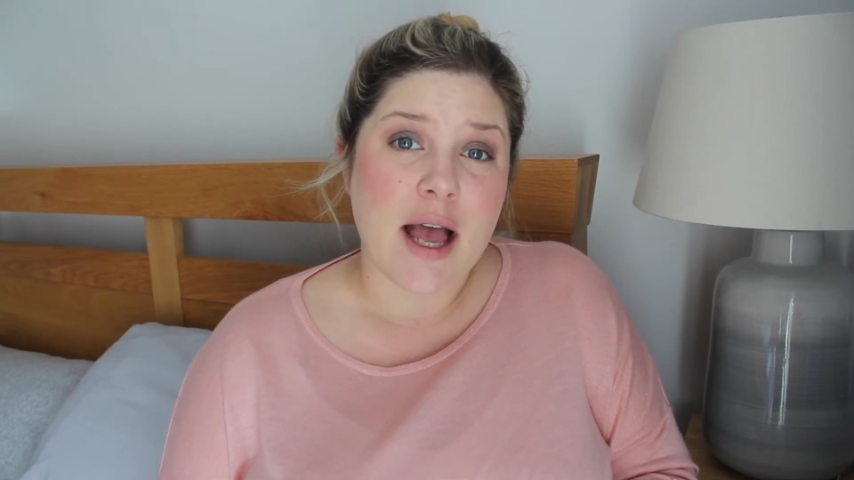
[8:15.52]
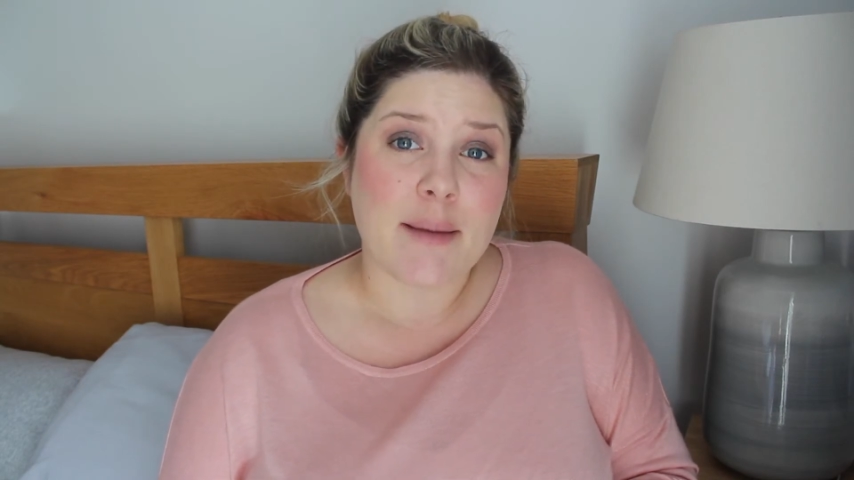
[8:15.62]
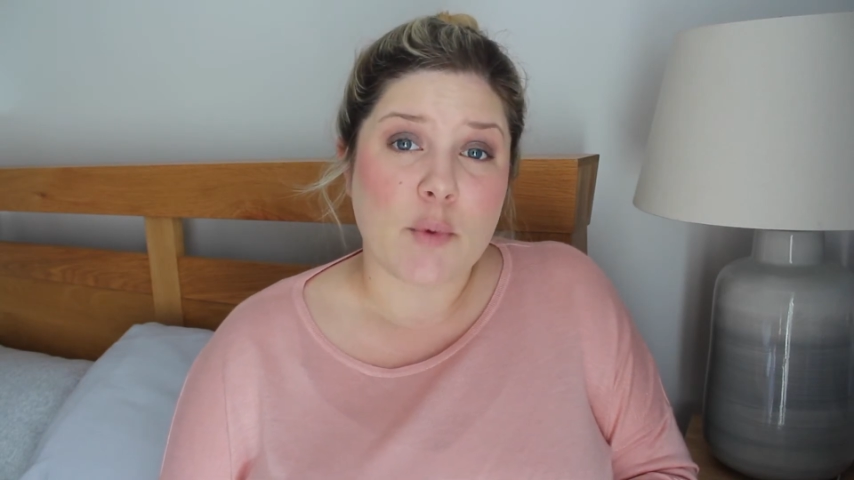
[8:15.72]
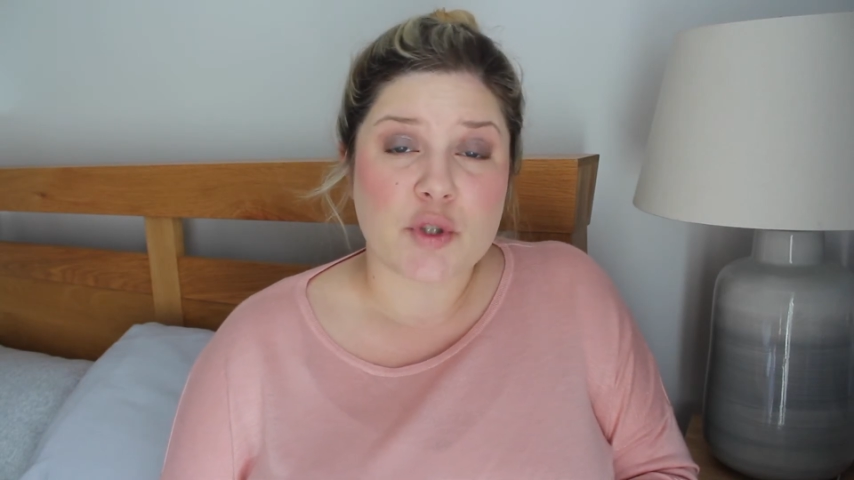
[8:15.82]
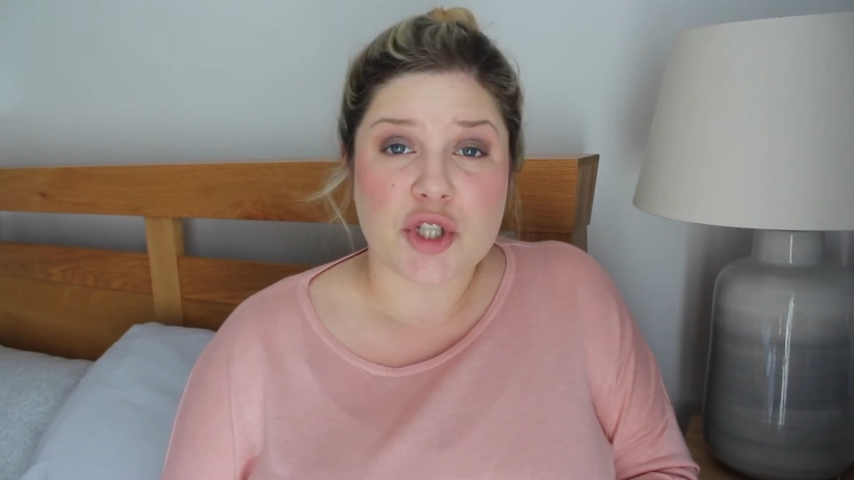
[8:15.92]

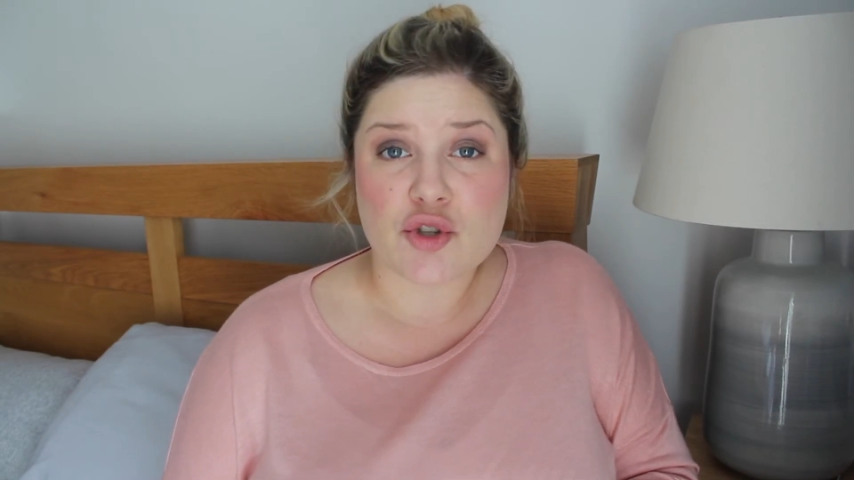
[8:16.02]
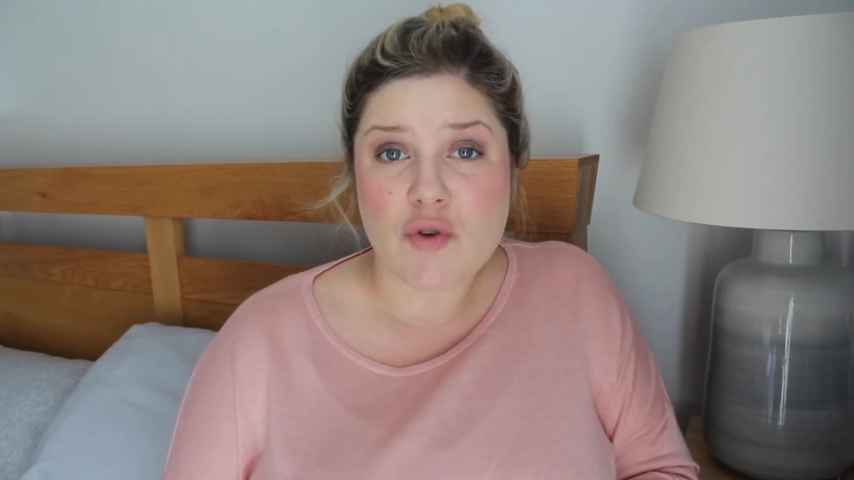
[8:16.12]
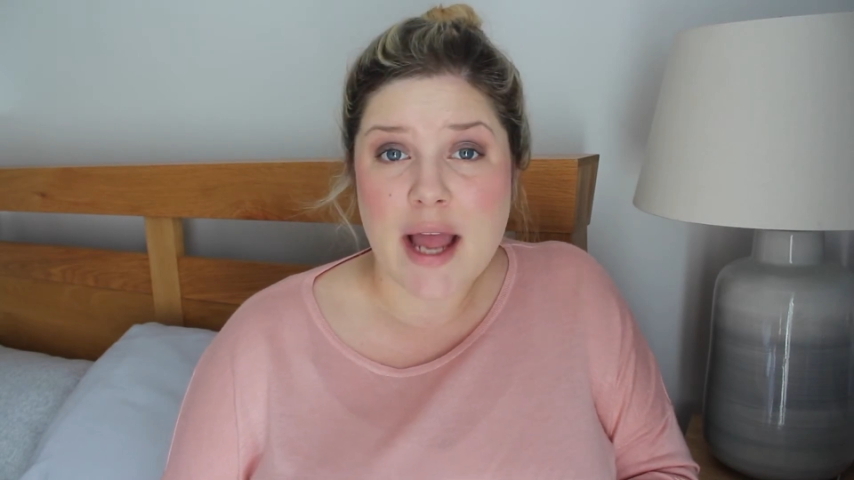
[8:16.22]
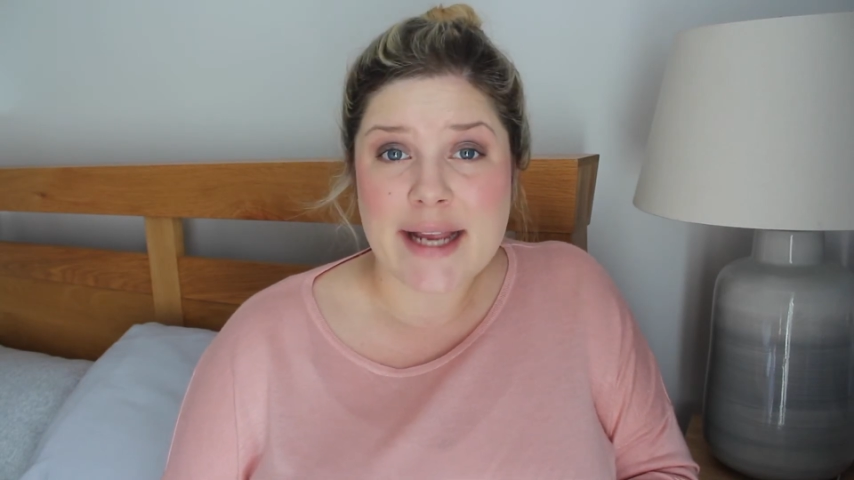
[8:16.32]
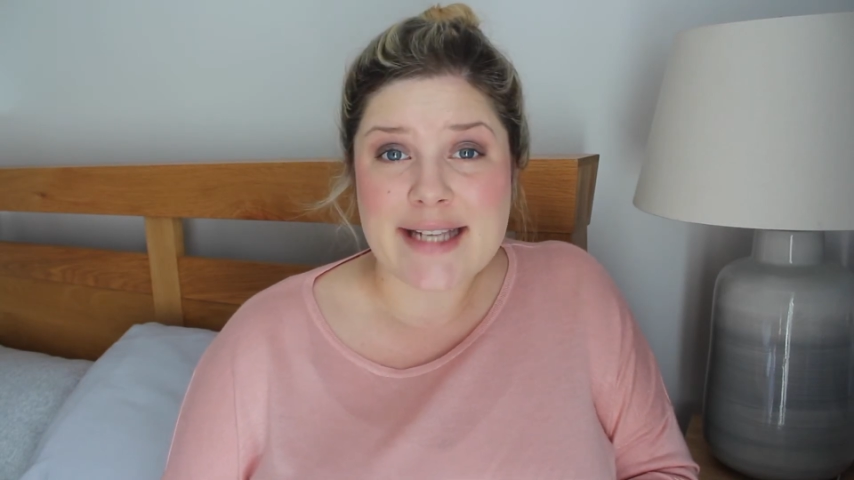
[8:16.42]
or to
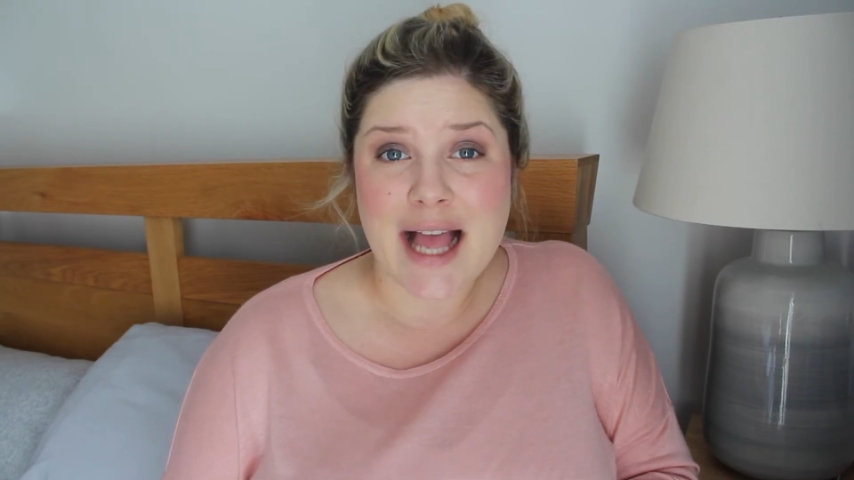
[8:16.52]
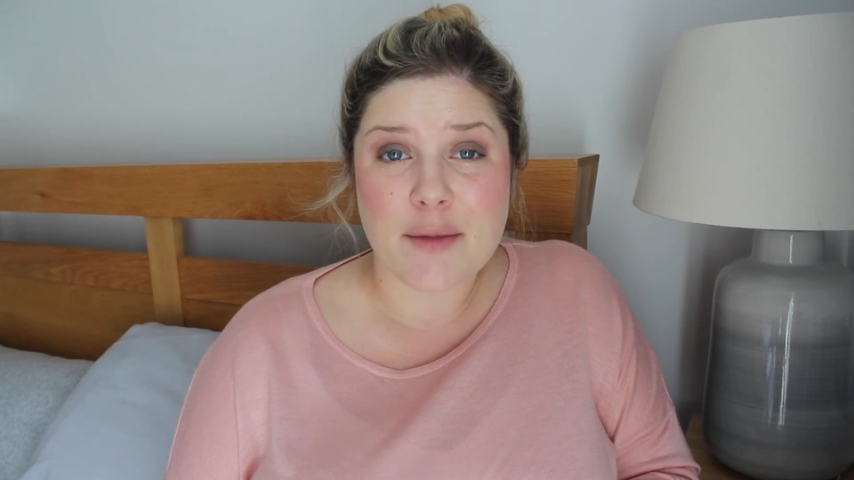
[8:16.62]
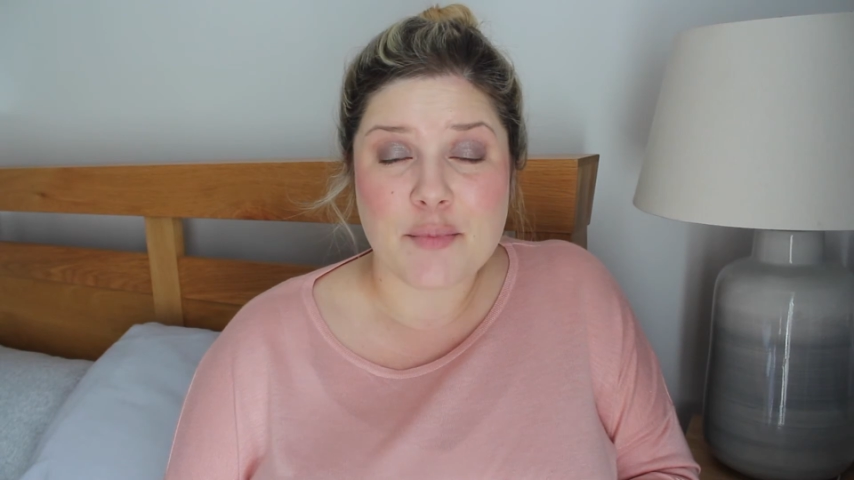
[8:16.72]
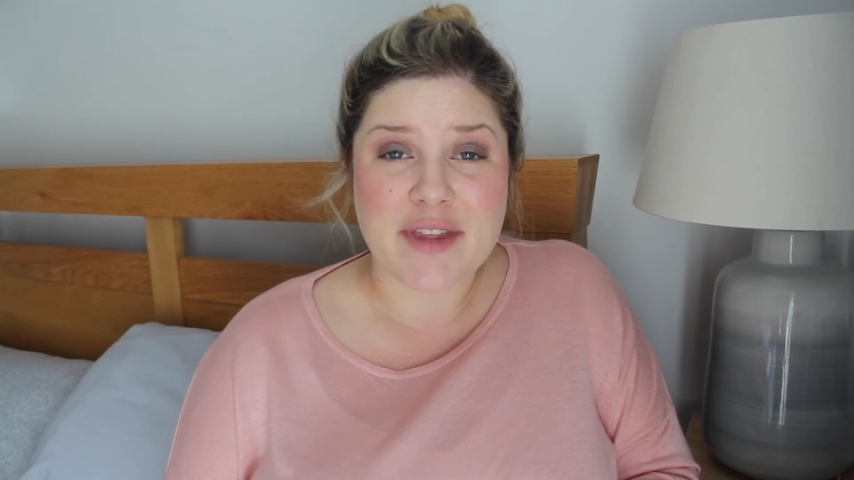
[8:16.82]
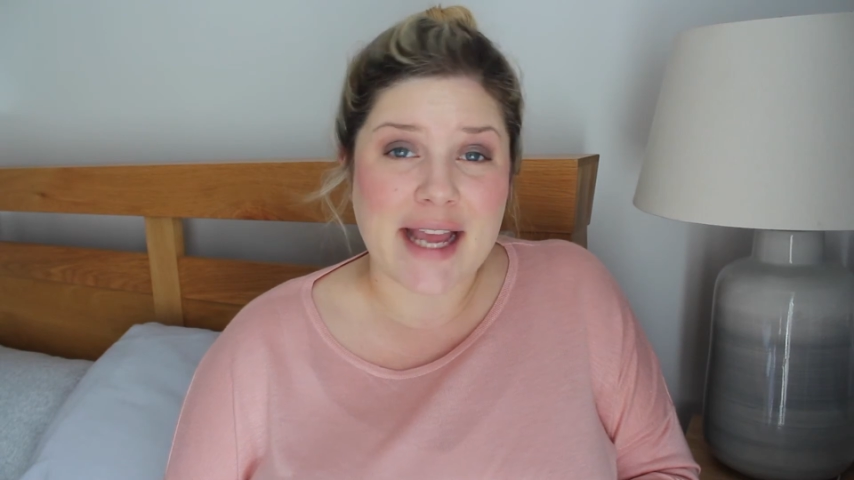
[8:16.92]
try to
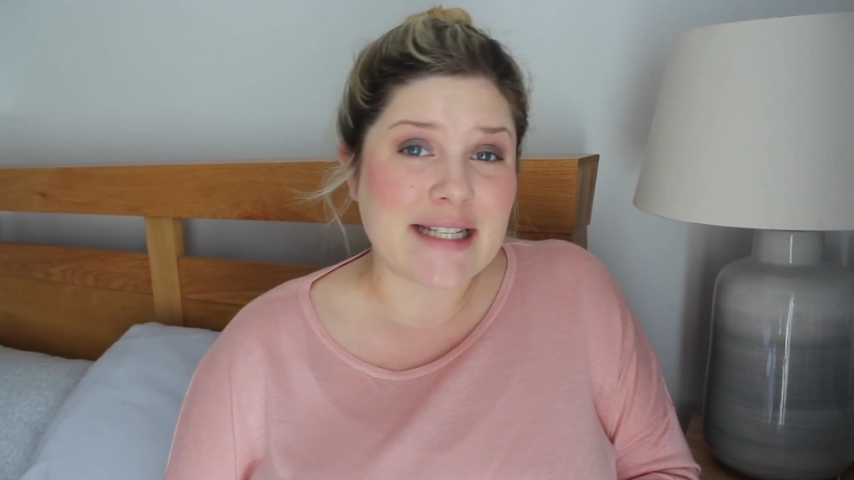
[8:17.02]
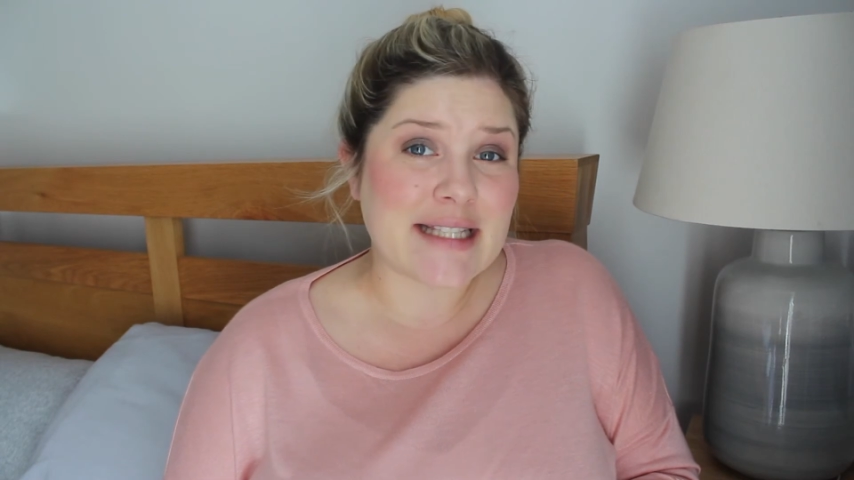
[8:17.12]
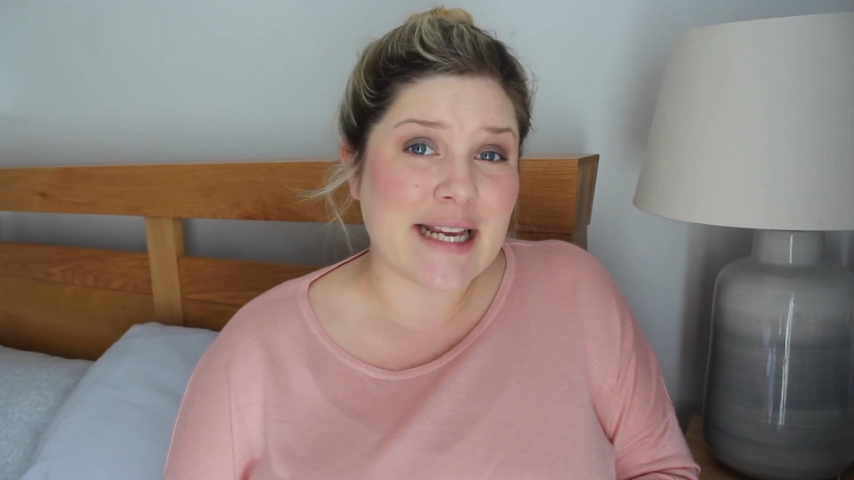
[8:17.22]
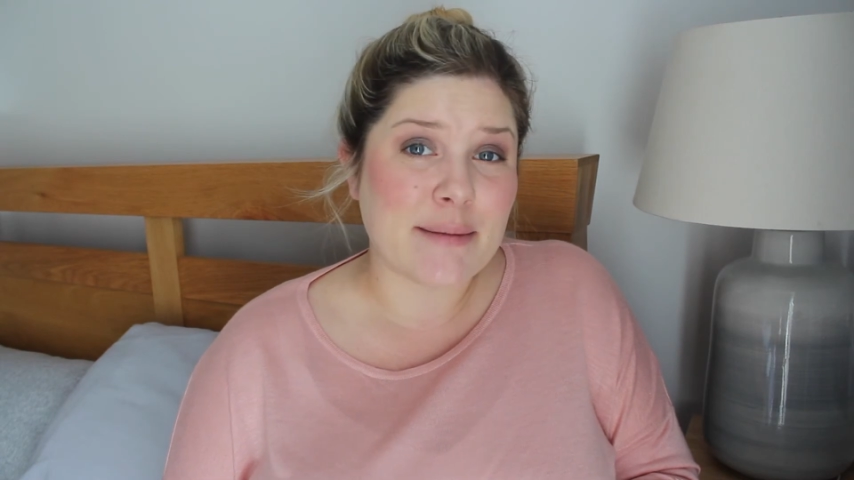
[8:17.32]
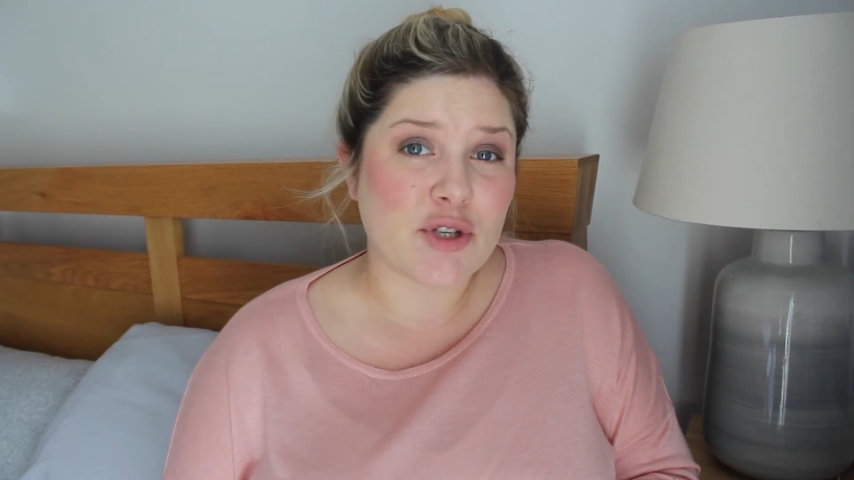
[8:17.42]
help with getting to sleep